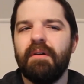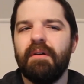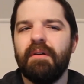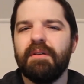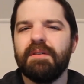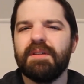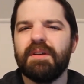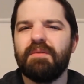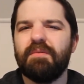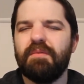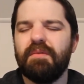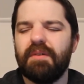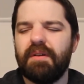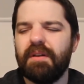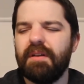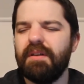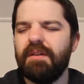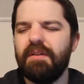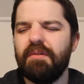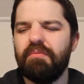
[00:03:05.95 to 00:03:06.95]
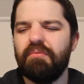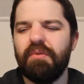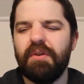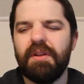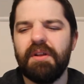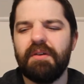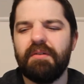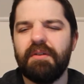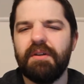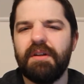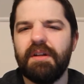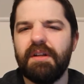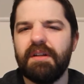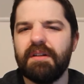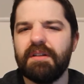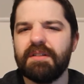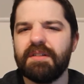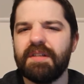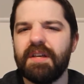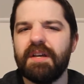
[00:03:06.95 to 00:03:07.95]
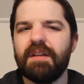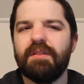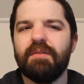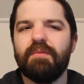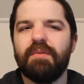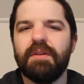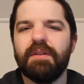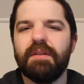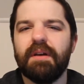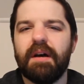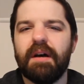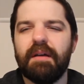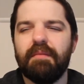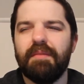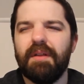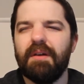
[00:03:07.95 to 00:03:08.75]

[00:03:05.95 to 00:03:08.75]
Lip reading: It's like, and you really only needed to say it the one time,